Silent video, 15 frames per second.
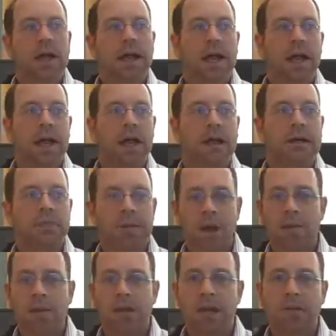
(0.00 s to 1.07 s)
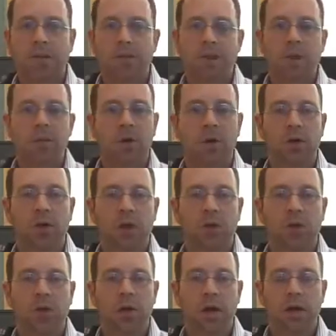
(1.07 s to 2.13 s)
and it's probably going to have a very poor
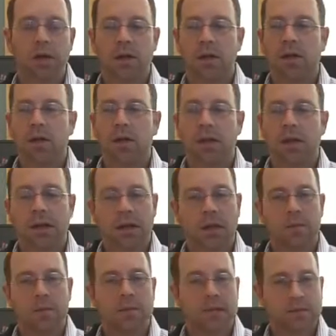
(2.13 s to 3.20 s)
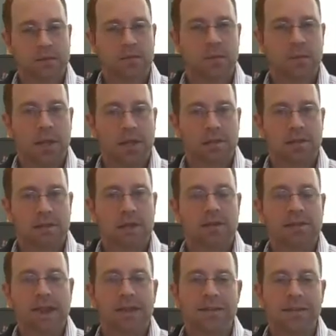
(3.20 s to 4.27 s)
click-through rate. Again, but that's
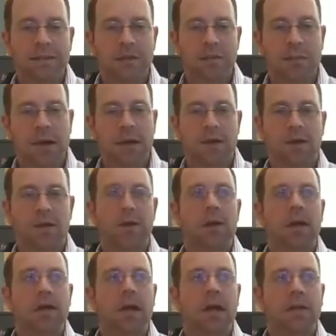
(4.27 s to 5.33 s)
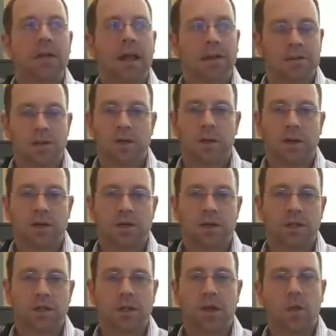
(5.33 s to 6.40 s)
a testing matter, and that's the
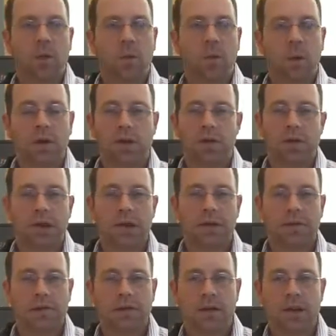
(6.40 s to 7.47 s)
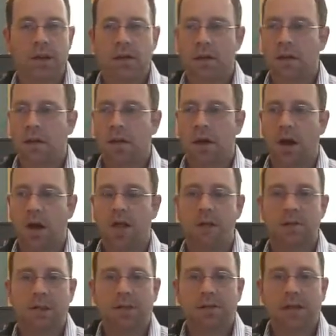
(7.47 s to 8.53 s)
question here. What do the ads say? Are
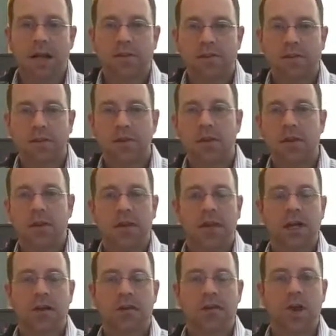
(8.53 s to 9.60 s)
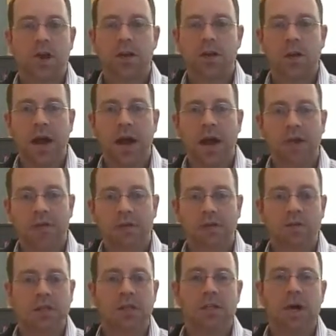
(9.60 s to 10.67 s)
they being tested against other ads
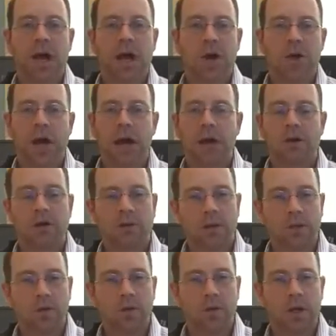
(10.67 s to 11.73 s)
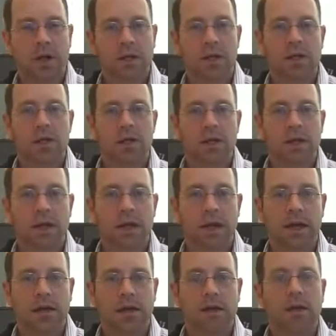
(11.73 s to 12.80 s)
to see how high your click-through rate can
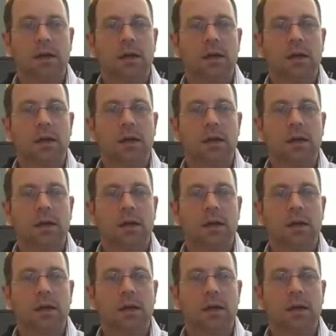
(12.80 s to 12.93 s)
get?